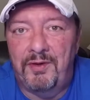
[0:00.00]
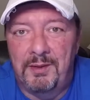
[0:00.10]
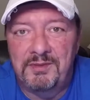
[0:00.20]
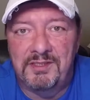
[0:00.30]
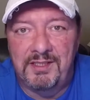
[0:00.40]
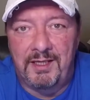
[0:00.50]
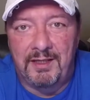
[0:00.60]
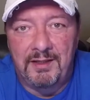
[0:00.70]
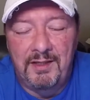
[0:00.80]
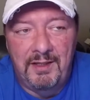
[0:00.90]
frames a
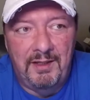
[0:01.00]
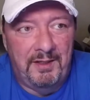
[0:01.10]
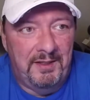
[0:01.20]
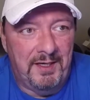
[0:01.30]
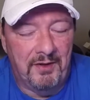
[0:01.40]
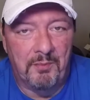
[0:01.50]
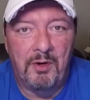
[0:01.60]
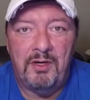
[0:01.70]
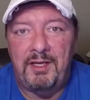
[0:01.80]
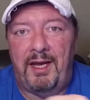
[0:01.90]
second. Now the
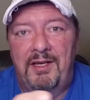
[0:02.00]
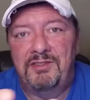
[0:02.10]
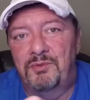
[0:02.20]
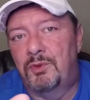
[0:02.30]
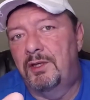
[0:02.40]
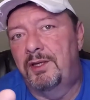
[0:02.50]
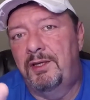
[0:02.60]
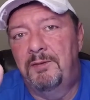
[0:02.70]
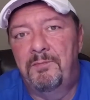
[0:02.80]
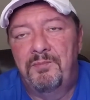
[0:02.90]
market hasn't
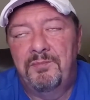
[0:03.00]
really